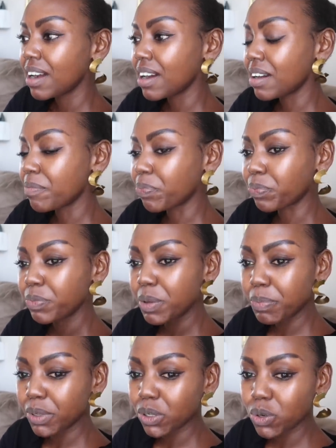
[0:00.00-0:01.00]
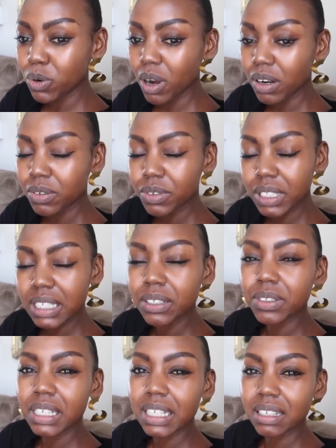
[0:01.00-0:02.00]
um, people who are
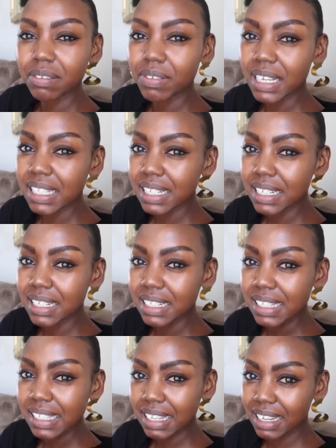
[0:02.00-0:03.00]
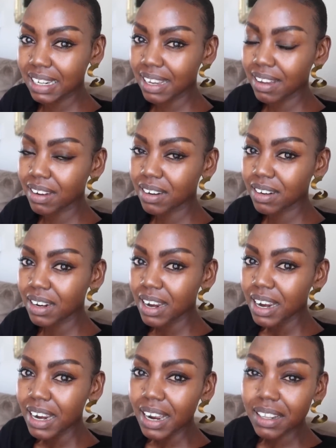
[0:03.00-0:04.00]
really really invested in skincare
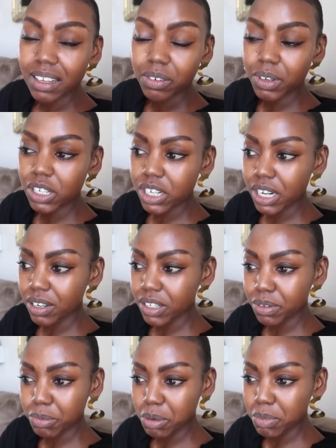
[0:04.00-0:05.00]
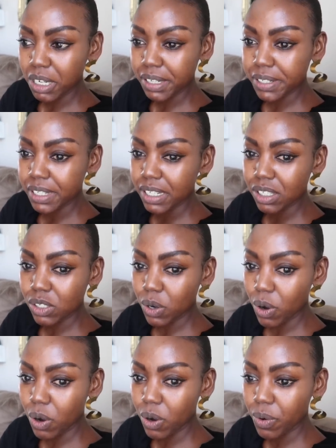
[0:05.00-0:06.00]
and they reached out to me because they
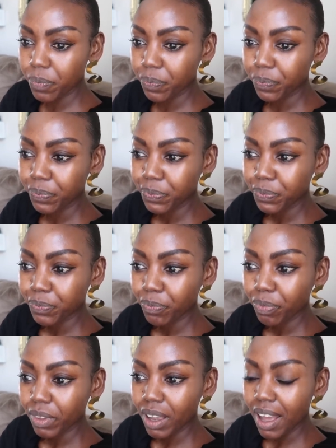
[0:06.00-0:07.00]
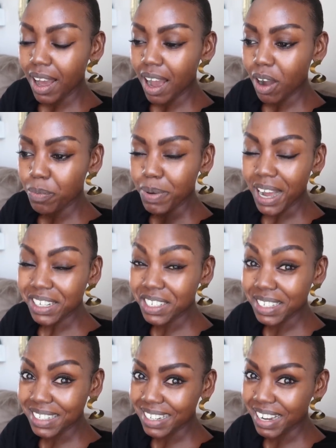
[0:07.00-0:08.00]
saw how
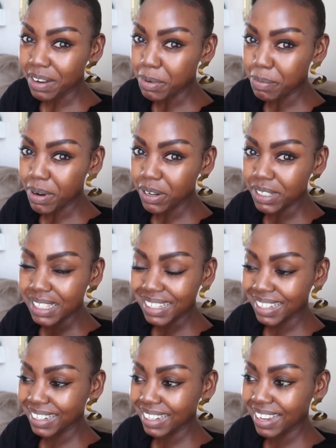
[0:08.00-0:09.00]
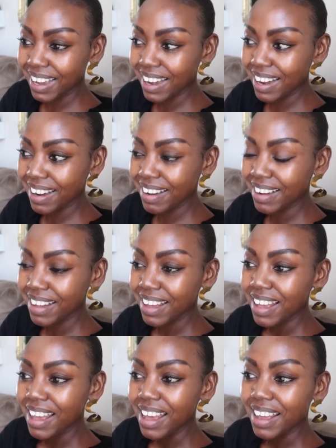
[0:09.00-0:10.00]
passionate I am about skincare
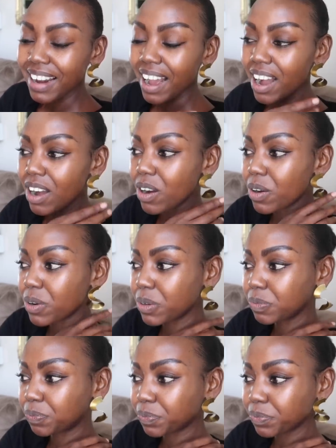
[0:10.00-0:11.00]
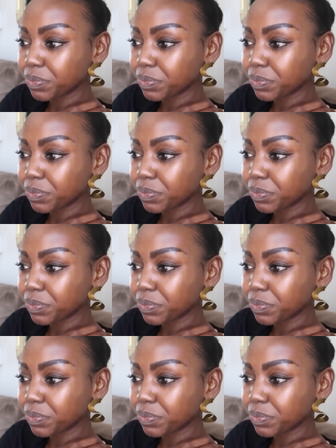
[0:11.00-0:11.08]
and how